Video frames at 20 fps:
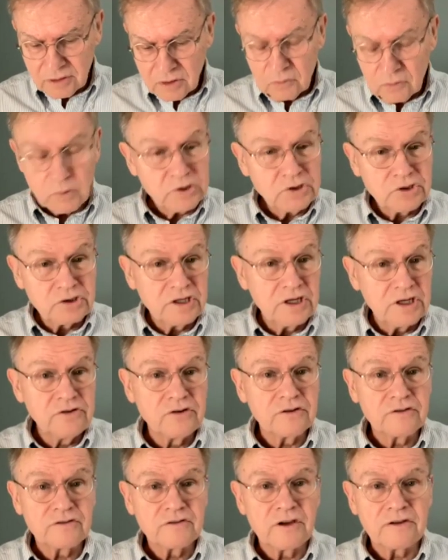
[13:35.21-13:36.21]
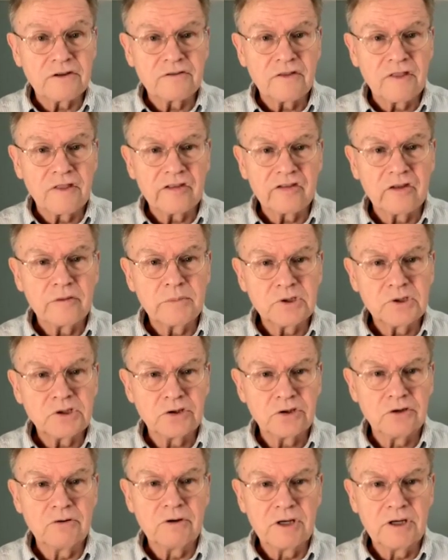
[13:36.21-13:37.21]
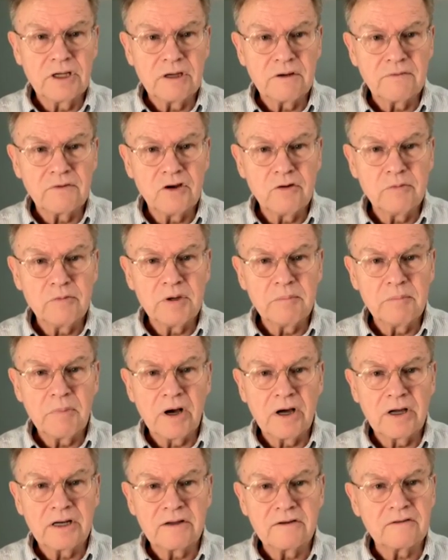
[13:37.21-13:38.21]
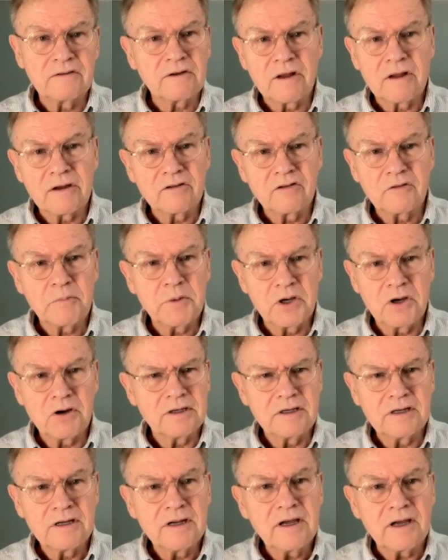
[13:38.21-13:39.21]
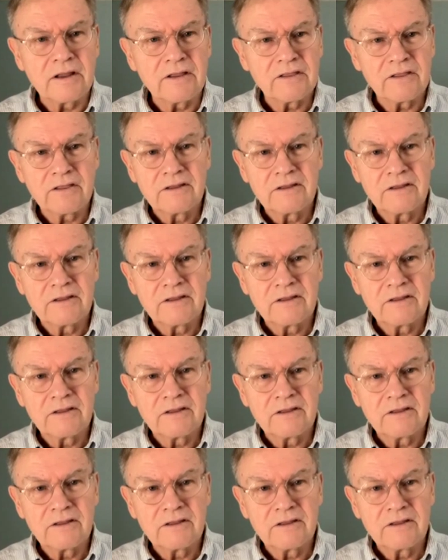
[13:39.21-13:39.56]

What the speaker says: which teaches us that the maturity of human bodies lies beyond death.